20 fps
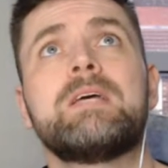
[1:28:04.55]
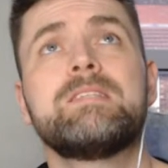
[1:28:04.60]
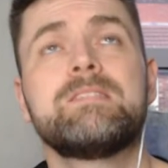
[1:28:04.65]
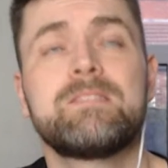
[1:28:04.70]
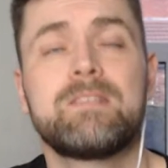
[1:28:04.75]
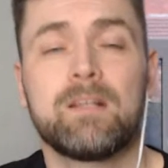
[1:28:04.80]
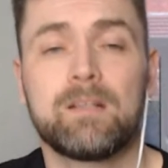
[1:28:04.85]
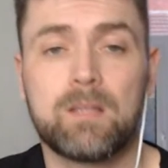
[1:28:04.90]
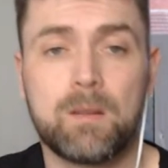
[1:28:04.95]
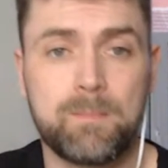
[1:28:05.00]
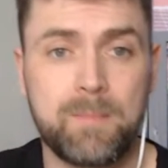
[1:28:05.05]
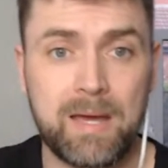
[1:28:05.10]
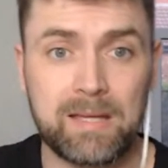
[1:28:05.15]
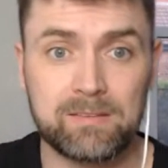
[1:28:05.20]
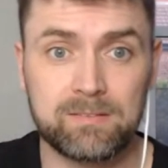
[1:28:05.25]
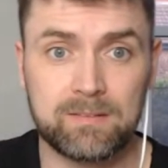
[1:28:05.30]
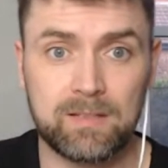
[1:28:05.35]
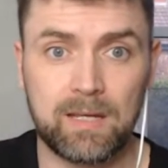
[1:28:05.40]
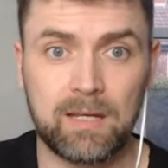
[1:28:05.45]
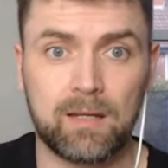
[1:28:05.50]
Is the
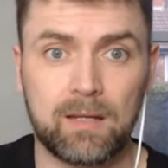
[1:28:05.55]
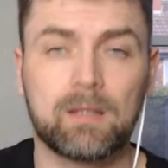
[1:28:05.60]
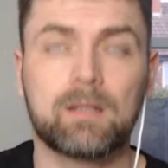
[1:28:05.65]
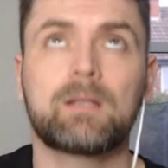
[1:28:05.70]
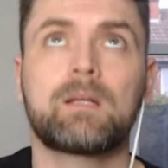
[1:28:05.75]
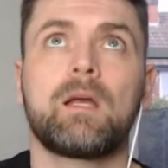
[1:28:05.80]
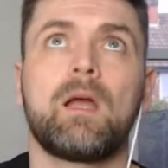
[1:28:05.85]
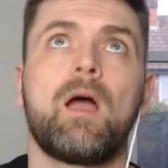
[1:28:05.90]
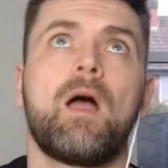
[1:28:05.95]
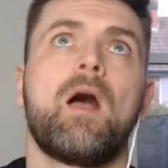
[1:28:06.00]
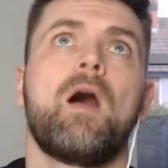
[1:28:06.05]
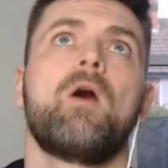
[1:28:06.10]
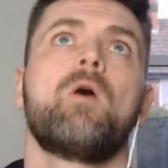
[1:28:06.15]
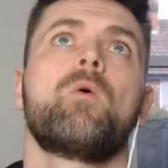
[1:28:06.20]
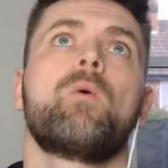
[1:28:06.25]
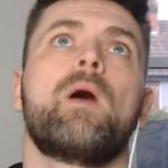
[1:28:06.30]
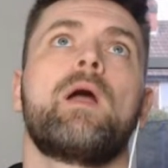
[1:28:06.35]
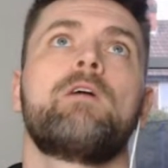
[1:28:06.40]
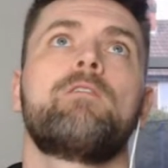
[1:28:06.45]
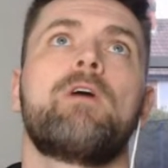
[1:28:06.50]
domestic
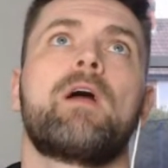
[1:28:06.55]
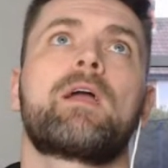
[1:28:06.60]
away